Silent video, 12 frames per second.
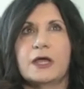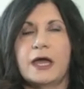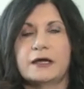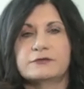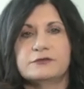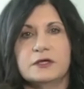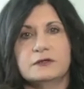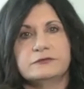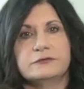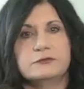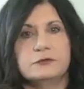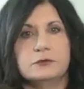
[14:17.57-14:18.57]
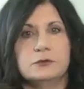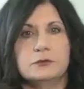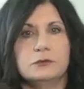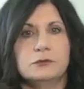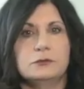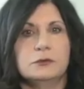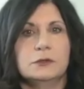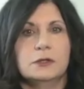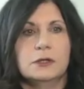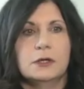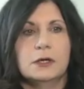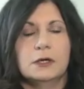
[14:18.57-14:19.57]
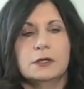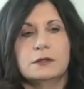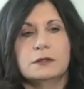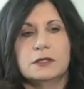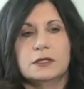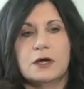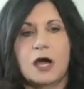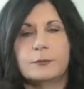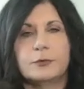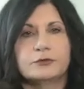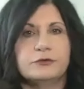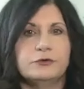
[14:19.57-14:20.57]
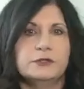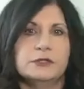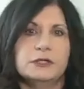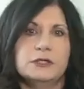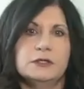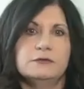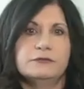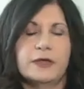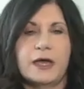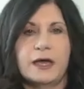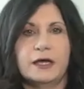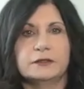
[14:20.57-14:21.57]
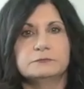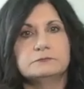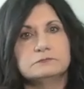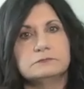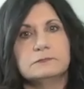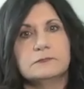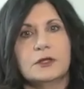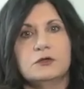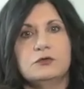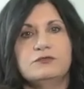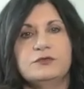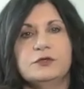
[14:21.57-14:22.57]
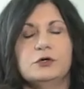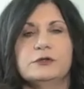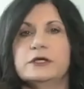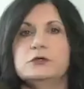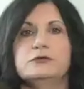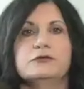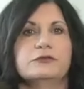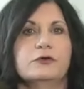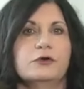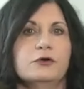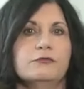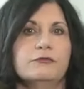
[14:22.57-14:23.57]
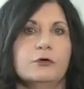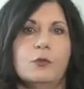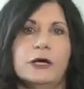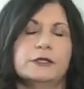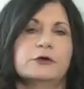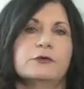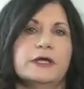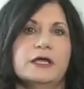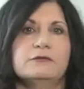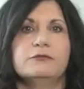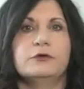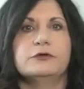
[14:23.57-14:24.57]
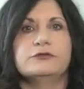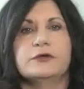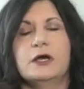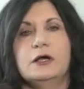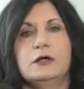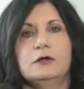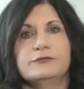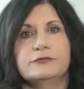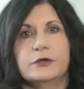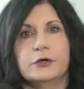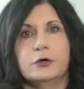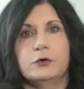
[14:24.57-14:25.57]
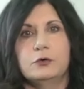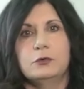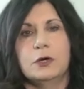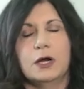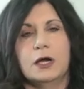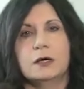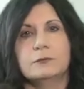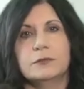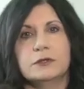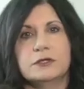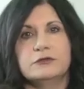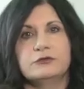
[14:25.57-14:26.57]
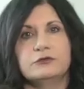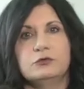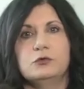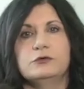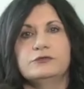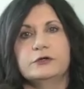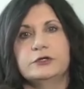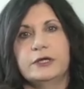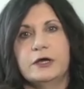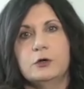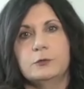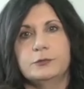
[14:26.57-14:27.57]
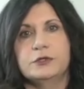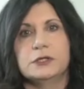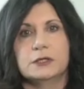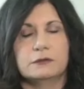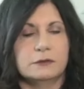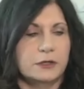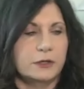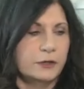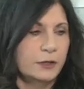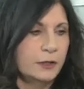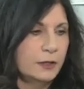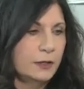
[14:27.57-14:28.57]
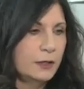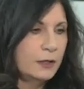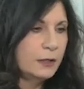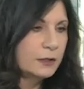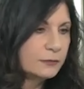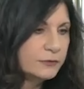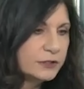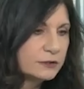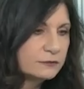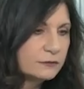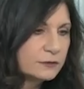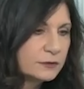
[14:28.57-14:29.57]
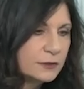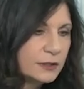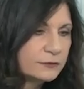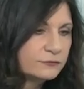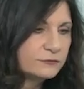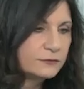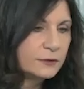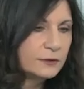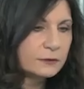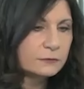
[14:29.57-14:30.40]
access to the opportunities that you feel that you deserve or want to create for yourself. So these are tools that are going to help you get there. Let me get to the next